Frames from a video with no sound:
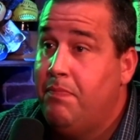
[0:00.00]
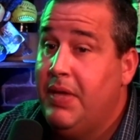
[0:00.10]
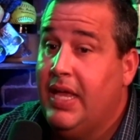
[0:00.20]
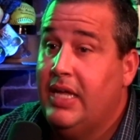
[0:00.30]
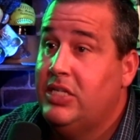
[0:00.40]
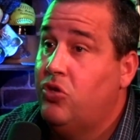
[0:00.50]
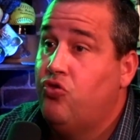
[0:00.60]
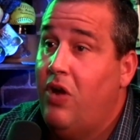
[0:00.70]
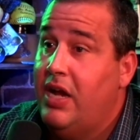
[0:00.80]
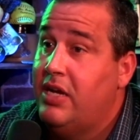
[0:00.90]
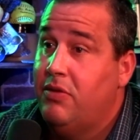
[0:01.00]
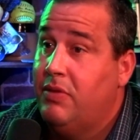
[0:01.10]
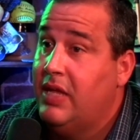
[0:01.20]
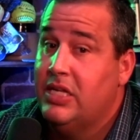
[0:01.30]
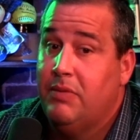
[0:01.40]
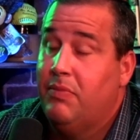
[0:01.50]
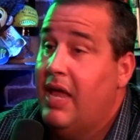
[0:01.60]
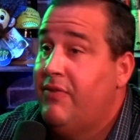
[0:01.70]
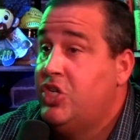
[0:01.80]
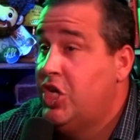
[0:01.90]
because they're trying to get some
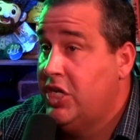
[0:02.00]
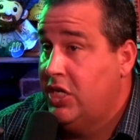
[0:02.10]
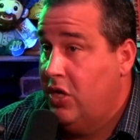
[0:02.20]
kind of agenda